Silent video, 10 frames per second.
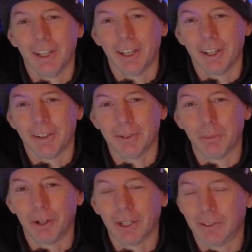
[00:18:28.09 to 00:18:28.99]
Uh, this
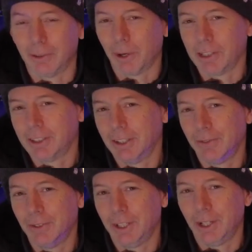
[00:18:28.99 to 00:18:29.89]
morning as you're watching
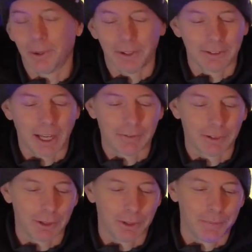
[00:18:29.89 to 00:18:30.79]
this video or this
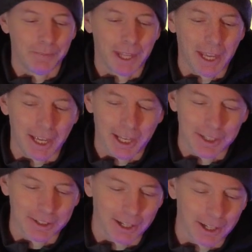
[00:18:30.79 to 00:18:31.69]
afternoon.
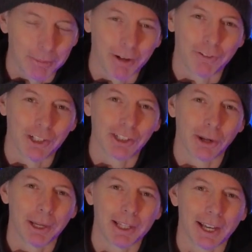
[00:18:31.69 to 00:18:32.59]
And uh, I'm going to finish
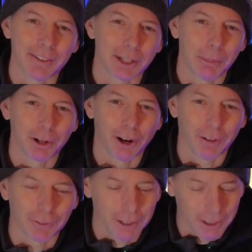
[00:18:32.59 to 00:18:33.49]
up my last cup of
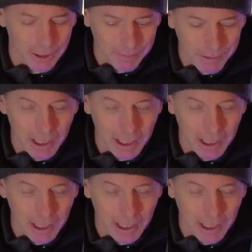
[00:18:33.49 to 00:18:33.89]
coffee here.